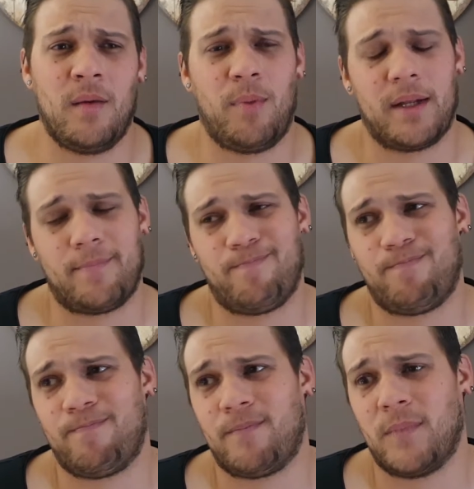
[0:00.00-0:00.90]
but
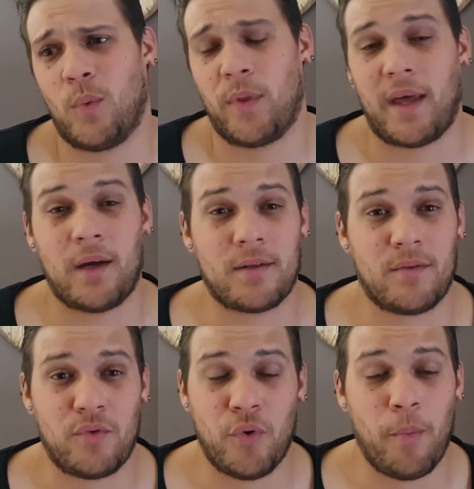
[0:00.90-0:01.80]

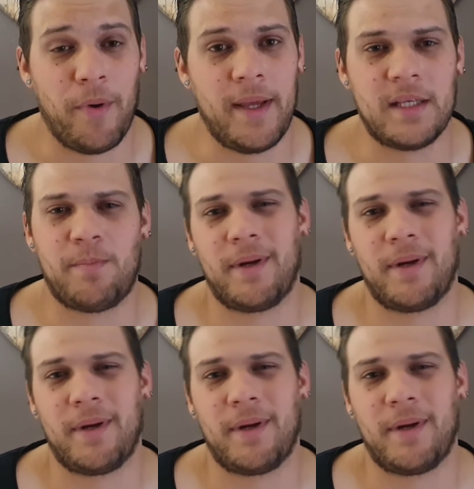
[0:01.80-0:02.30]
without Drew Brees.